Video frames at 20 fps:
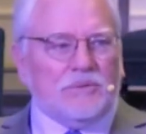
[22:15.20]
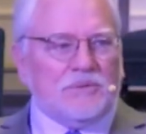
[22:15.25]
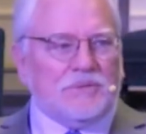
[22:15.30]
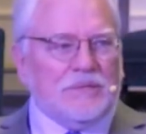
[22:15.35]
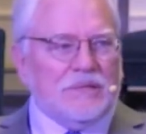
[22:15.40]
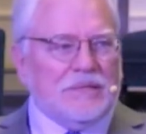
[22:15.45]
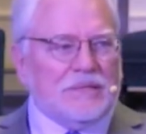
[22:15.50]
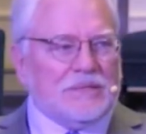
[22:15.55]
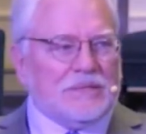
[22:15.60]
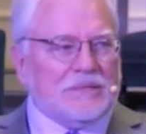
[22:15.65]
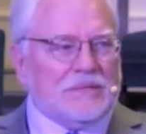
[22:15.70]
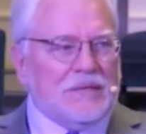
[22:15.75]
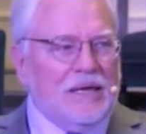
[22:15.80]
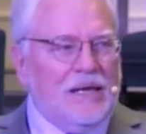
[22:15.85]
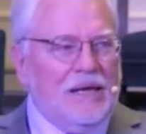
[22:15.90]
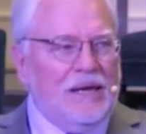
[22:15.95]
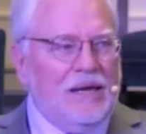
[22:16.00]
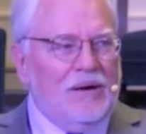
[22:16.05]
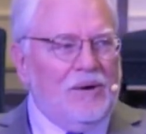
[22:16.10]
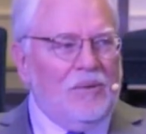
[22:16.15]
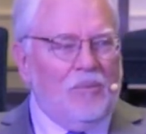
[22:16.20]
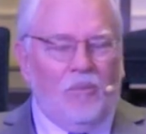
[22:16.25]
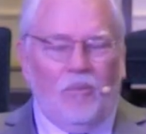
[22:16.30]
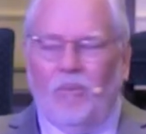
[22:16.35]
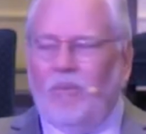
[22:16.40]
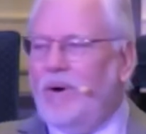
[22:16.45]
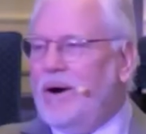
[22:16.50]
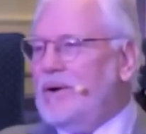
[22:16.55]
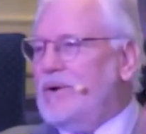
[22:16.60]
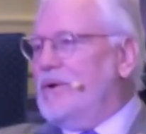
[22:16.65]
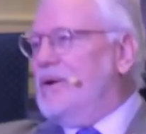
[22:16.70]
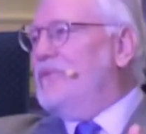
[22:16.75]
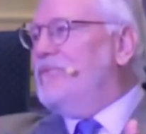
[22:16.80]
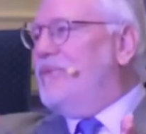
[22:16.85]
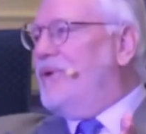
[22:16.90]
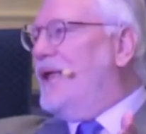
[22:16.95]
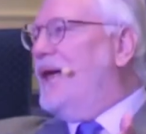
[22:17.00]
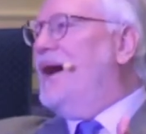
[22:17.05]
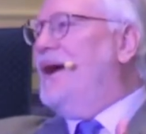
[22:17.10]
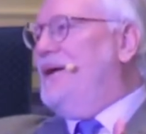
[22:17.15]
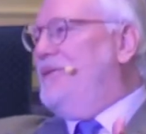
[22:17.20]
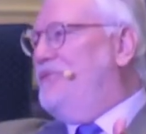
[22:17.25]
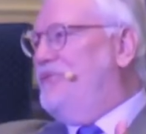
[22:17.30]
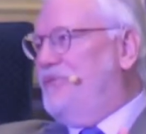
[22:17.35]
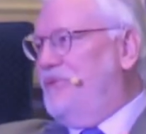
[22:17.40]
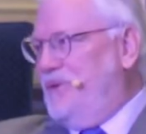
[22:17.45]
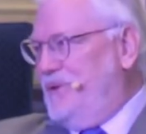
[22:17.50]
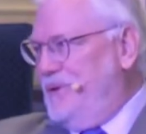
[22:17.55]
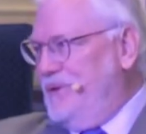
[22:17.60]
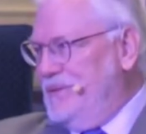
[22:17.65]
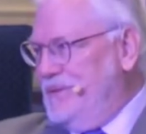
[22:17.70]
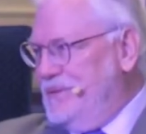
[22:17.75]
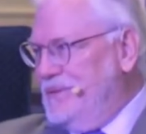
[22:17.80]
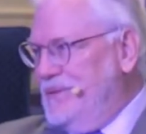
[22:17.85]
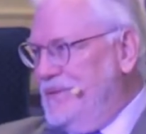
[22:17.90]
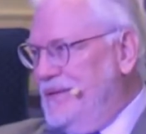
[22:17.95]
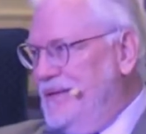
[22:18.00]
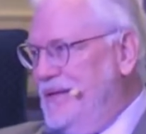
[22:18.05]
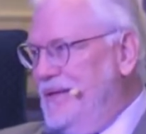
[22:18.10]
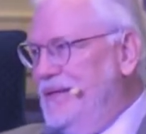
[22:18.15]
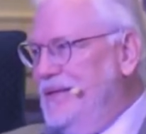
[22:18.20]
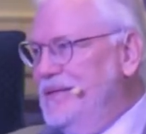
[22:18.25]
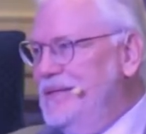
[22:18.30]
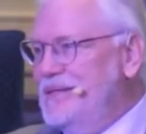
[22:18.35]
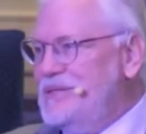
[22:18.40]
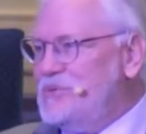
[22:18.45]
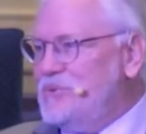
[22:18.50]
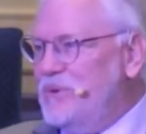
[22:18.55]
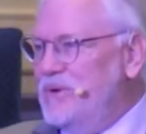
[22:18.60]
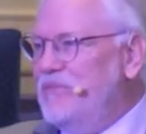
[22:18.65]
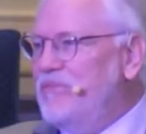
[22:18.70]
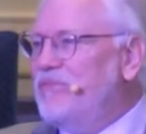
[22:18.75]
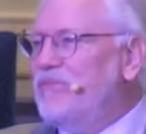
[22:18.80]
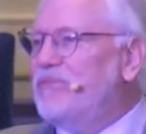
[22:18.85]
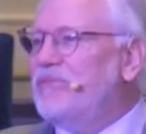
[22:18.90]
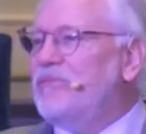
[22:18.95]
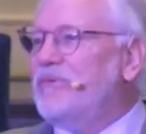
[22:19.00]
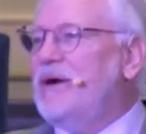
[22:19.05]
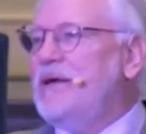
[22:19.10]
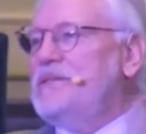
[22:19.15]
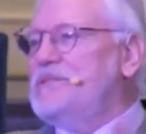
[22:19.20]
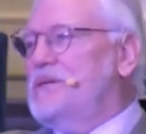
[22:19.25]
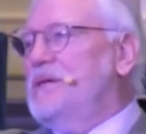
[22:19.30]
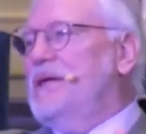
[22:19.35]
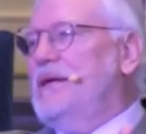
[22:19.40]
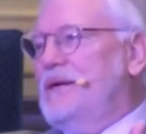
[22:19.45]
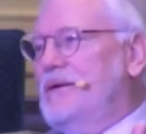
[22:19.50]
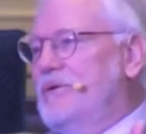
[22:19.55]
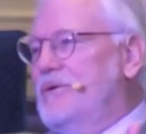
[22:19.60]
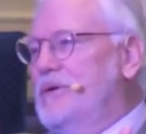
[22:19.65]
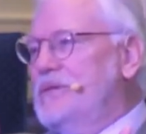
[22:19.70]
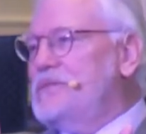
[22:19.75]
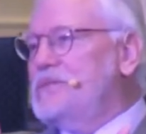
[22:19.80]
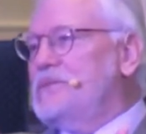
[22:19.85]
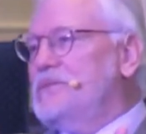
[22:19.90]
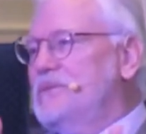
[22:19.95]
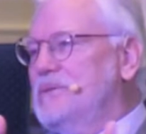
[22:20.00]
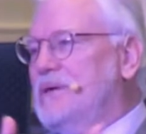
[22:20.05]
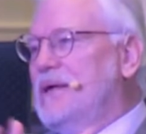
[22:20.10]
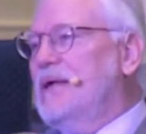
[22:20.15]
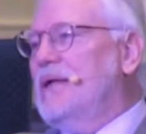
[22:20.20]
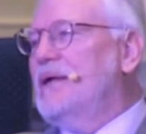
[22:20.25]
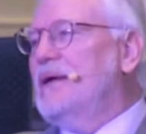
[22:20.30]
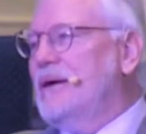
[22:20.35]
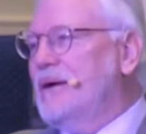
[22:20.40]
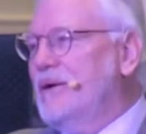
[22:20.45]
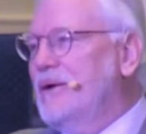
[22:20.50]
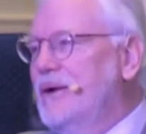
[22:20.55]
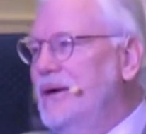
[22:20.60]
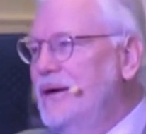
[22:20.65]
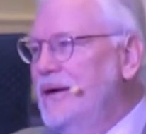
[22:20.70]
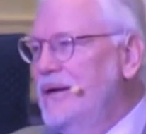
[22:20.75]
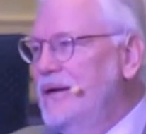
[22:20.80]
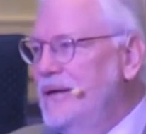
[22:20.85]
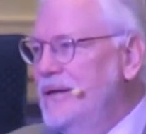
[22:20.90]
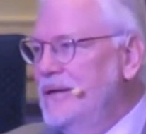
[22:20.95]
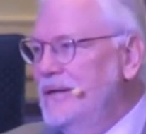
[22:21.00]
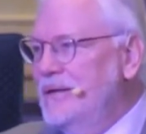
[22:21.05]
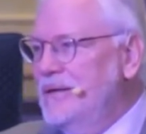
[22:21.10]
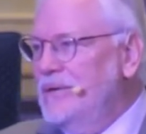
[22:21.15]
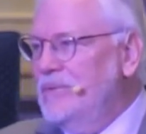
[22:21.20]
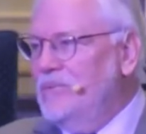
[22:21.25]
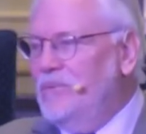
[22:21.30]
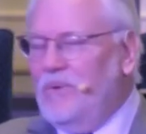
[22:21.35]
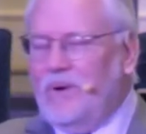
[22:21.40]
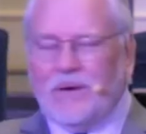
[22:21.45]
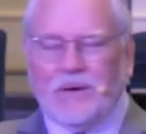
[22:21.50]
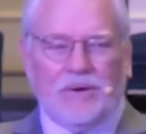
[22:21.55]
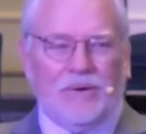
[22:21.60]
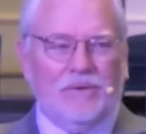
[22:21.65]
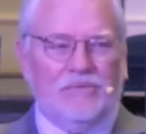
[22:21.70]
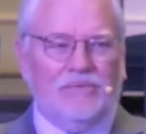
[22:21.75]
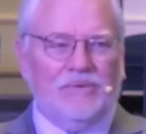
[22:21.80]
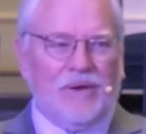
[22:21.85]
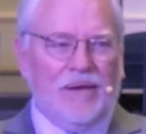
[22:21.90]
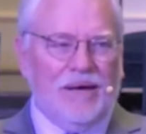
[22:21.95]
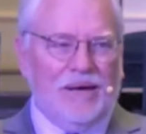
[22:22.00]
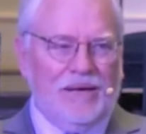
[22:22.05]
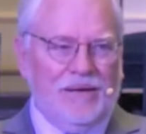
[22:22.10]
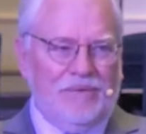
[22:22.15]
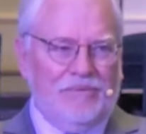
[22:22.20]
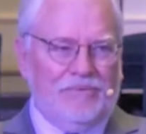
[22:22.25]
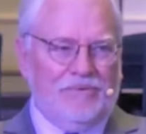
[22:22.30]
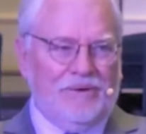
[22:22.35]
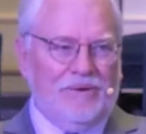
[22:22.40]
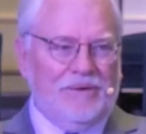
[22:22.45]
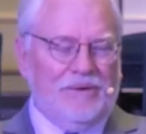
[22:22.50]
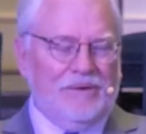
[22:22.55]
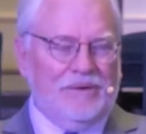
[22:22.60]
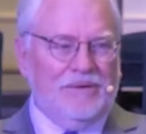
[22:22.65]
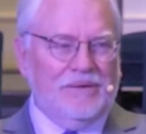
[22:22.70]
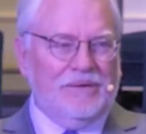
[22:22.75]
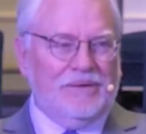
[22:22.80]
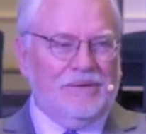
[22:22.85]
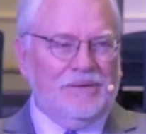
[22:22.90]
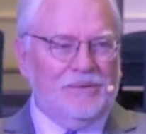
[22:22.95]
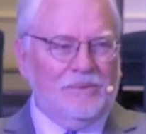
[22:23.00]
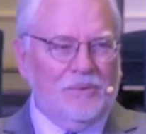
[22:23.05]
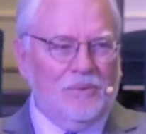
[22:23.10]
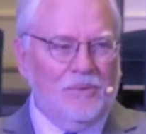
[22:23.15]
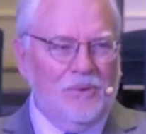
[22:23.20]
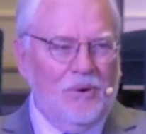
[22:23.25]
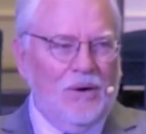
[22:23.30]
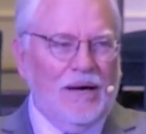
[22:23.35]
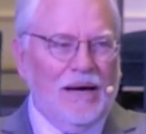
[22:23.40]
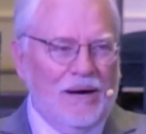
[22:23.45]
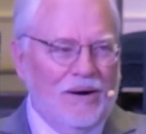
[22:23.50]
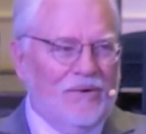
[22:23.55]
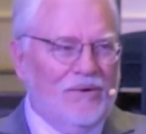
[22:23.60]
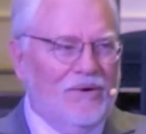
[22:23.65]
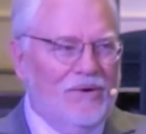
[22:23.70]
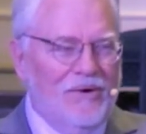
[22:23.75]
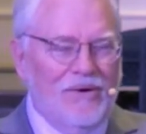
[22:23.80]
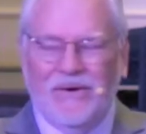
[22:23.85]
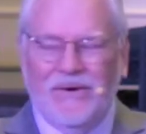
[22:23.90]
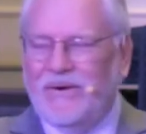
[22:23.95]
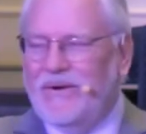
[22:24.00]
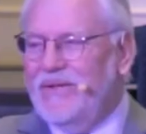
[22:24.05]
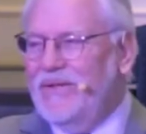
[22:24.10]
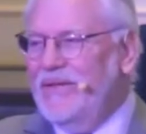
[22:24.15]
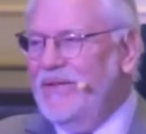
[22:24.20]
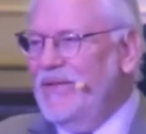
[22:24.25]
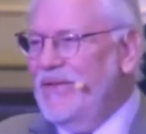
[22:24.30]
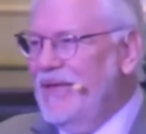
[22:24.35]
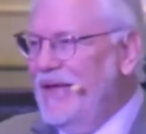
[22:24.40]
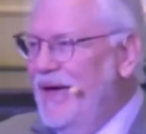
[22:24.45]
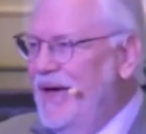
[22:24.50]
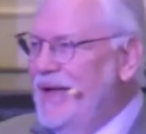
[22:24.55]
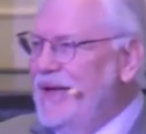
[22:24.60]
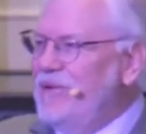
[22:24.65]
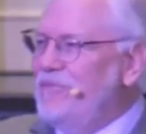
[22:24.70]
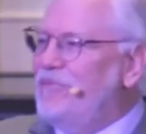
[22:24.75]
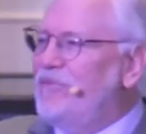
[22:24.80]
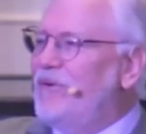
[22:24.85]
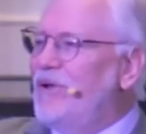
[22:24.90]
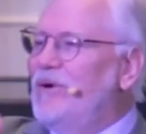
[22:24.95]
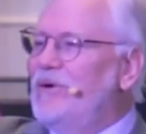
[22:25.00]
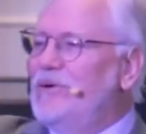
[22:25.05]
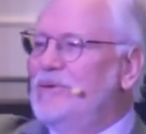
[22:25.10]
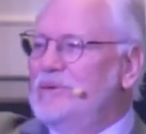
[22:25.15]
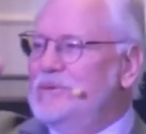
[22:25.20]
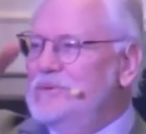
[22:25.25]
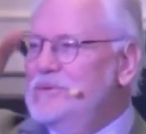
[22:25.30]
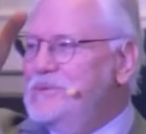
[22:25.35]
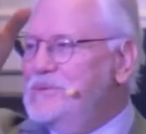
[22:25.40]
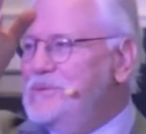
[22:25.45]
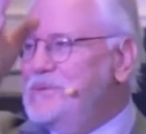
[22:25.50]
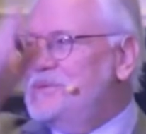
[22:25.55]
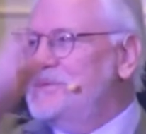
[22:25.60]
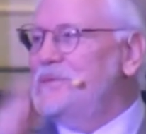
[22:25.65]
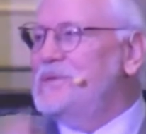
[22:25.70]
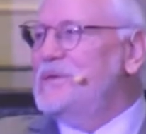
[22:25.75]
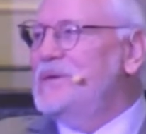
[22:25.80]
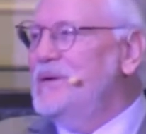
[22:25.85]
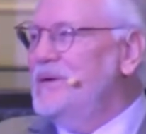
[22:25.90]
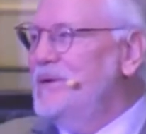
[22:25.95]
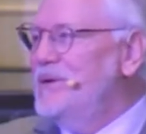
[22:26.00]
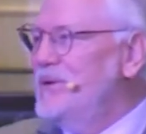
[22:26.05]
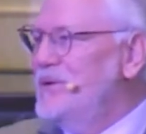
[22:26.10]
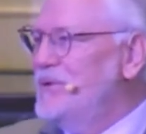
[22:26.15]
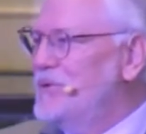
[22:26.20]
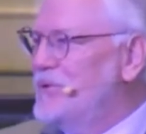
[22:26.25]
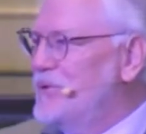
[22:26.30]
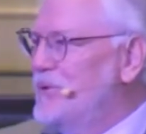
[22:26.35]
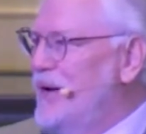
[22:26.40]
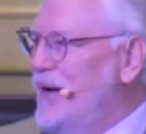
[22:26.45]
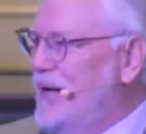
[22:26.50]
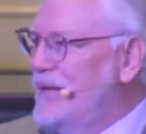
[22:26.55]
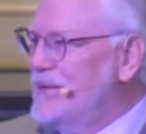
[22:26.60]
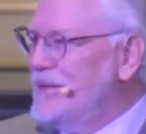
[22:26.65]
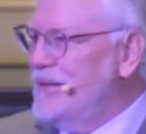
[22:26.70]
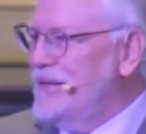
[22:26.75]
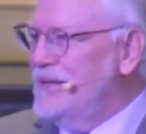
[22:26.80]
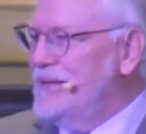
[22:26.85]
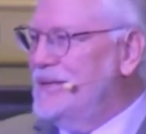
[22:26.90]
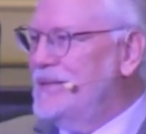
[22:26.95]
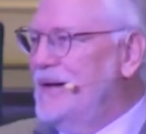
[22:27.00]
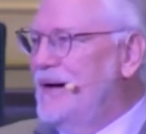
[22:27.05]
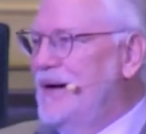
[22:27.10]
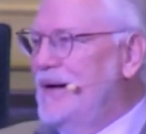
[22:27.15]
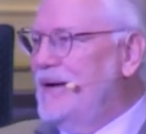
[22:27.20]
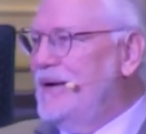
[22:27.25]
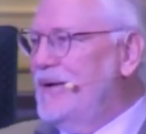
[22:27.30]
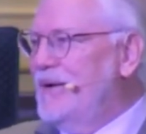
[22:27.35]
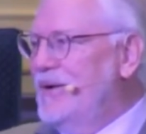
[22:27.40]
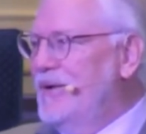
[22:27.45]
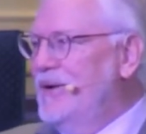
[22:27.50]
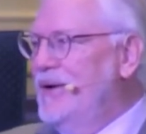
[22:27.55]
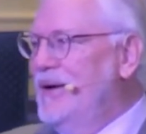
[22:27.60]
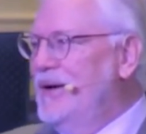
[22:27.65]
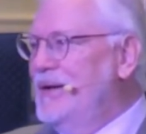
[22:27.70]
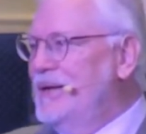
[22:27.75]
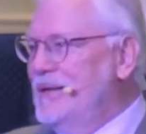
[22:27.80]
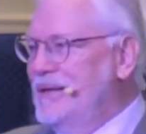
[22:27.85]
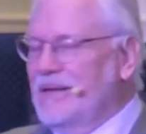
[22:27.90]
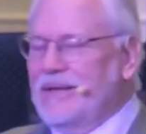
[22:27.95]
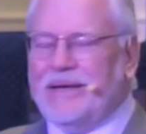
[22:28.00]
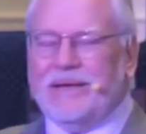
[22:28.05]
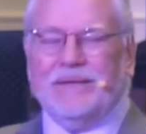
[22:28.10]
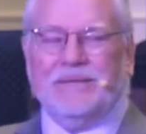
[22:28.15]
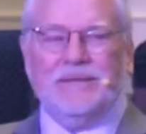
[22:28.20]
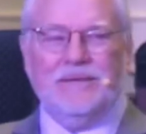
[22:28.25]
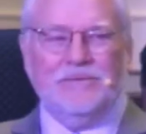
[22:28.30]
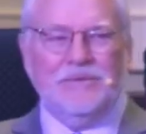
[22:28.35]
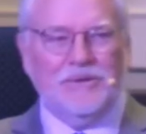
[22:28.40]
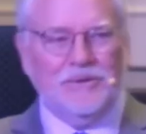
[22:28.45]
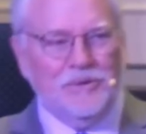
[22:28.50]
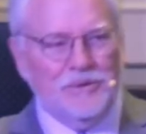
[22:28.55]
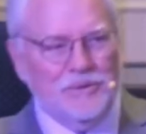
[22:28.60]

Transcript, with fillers: this water of life, this refreshing, crystal clear water of life. Wow. And it flows throughout the entire length of the New